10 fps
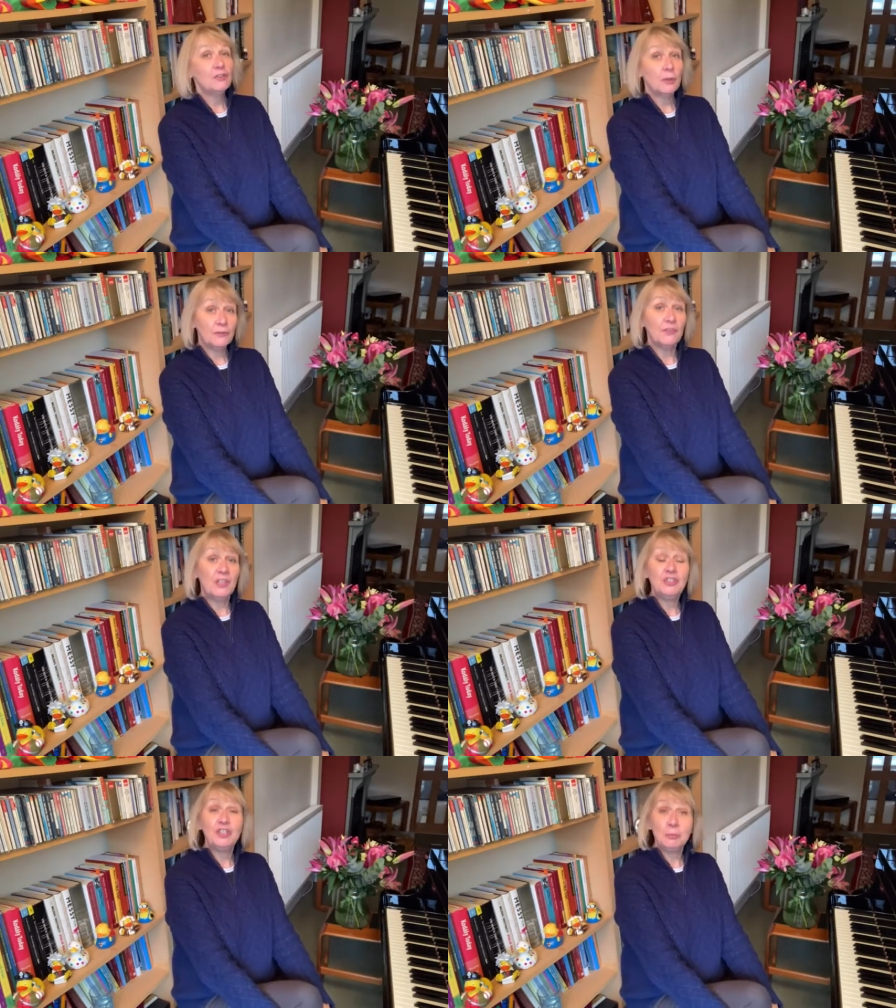So as I
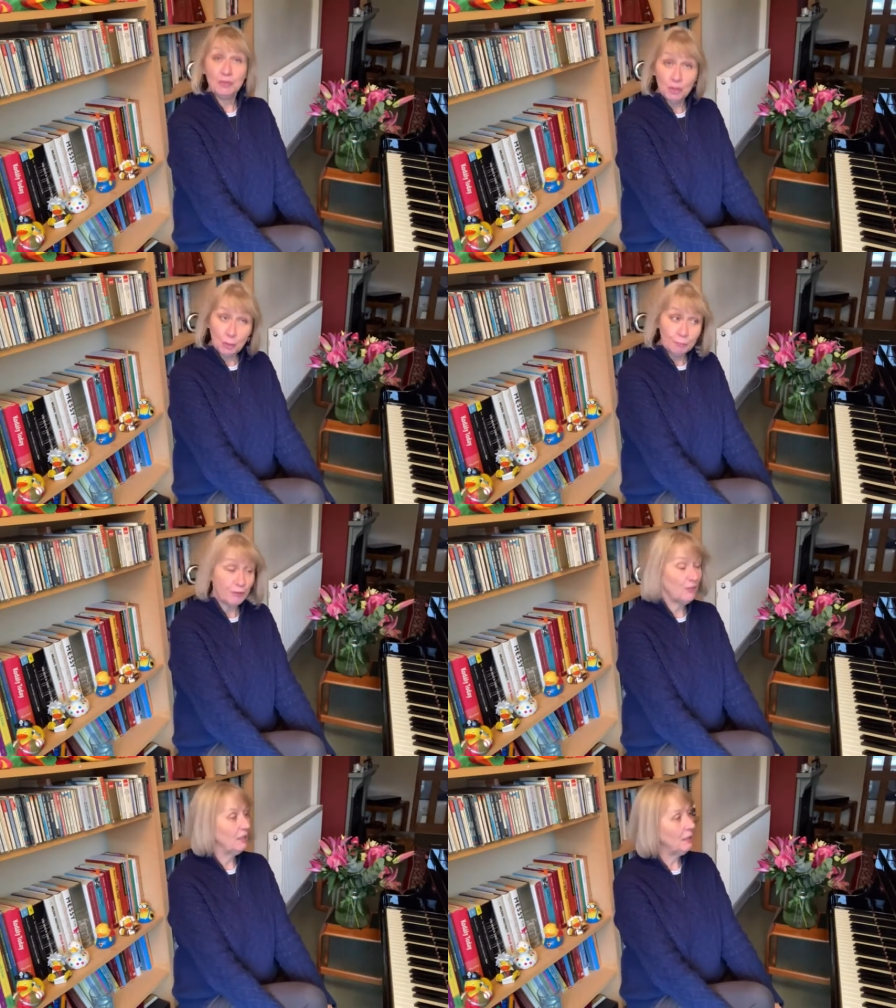said, she was an
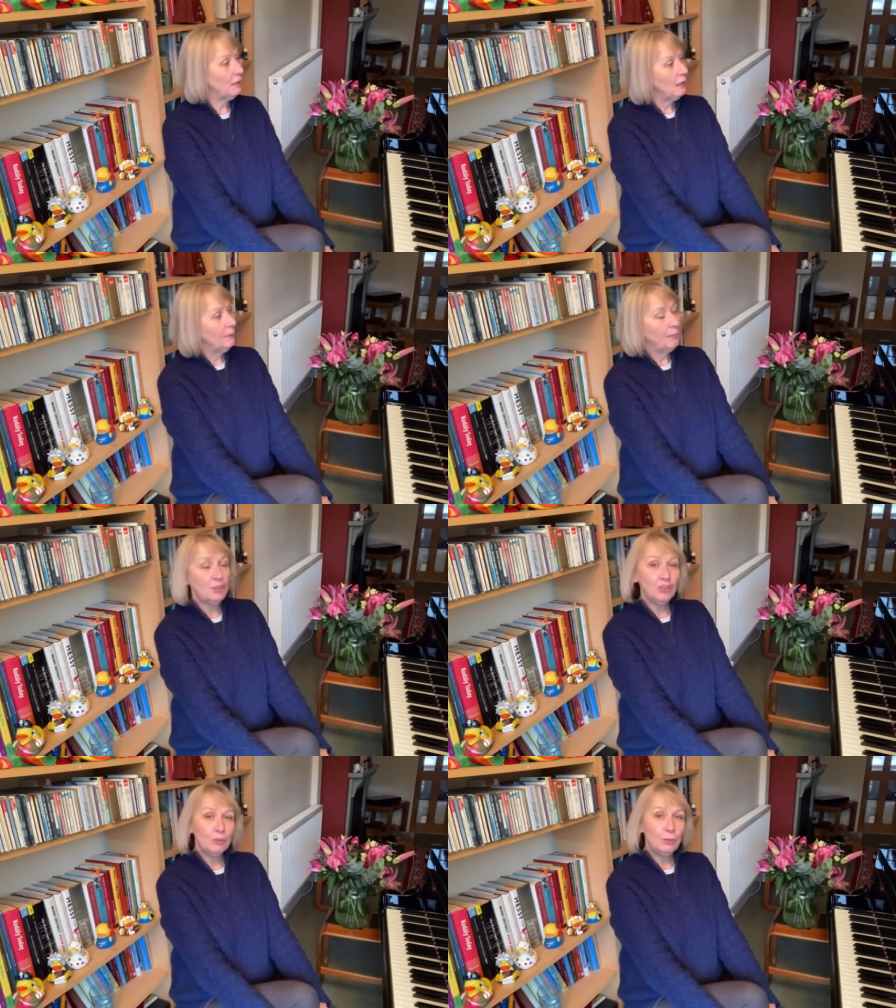opera singer,
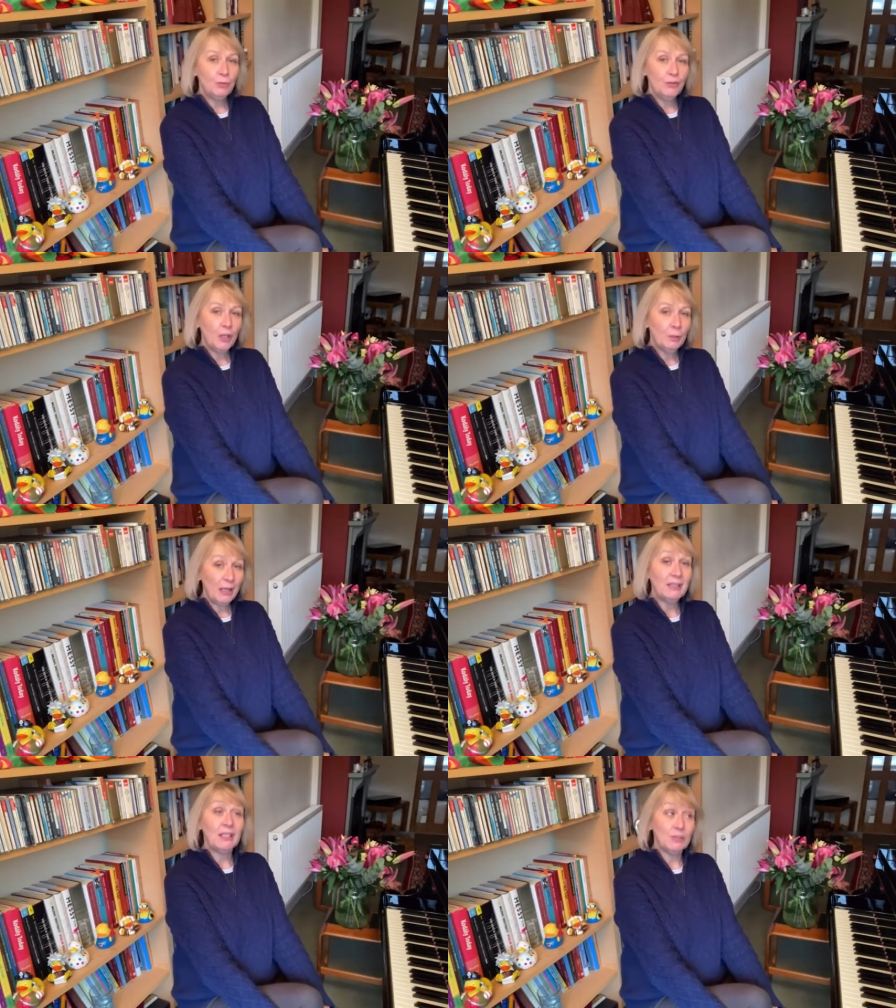but she
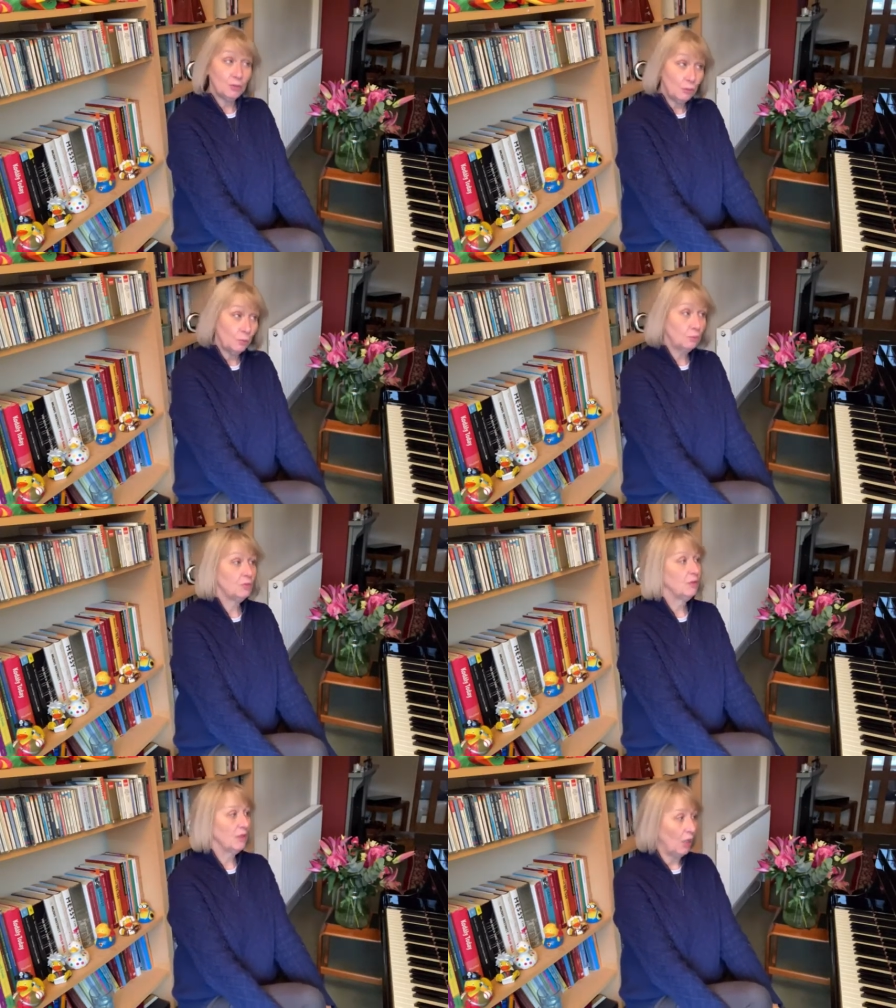also, I think,
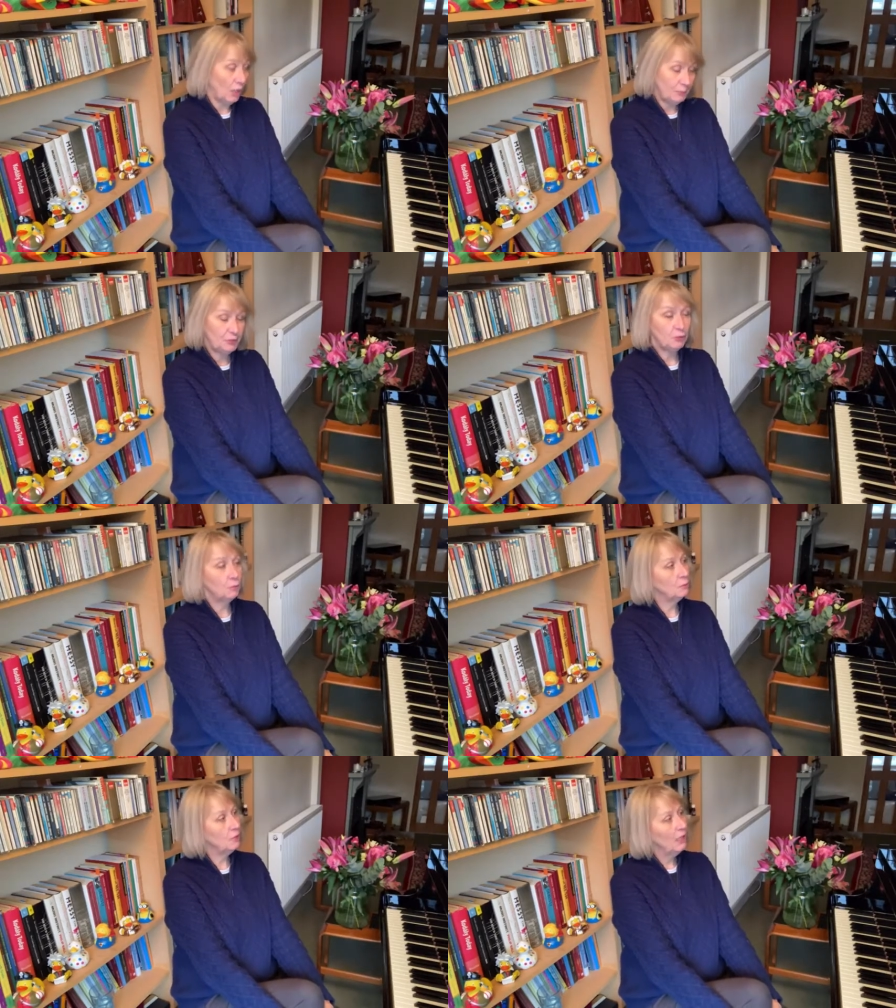taught the
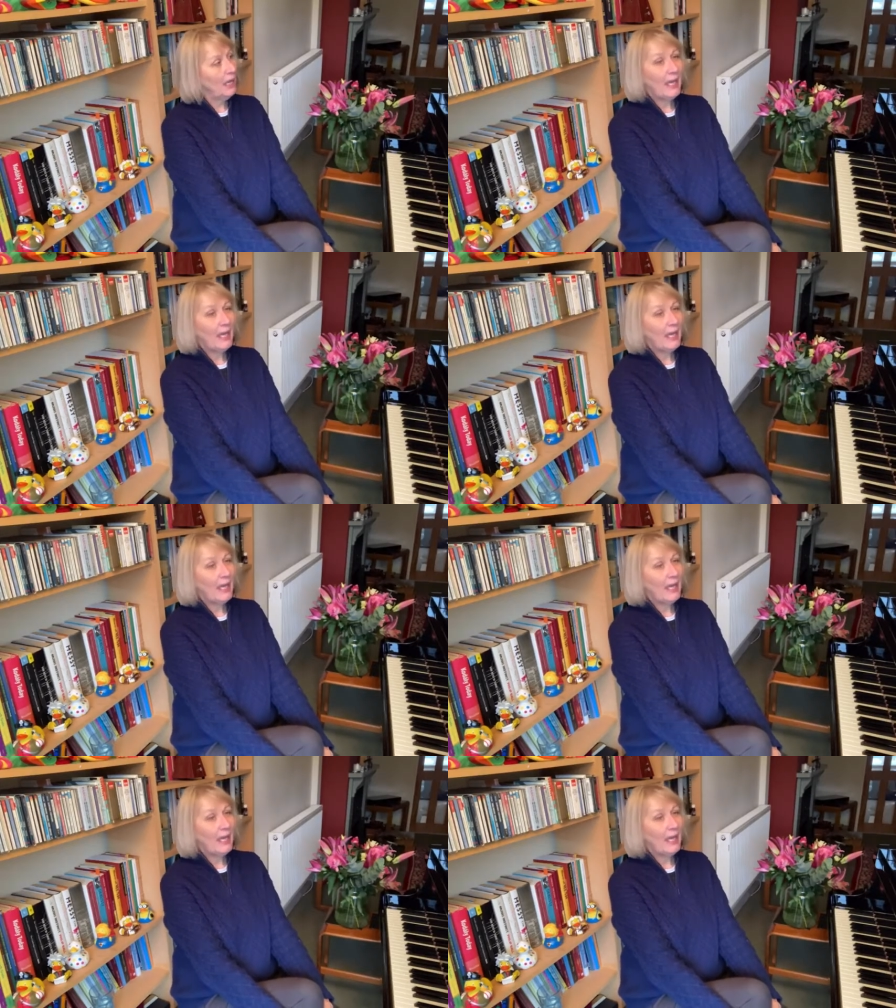harpsichord,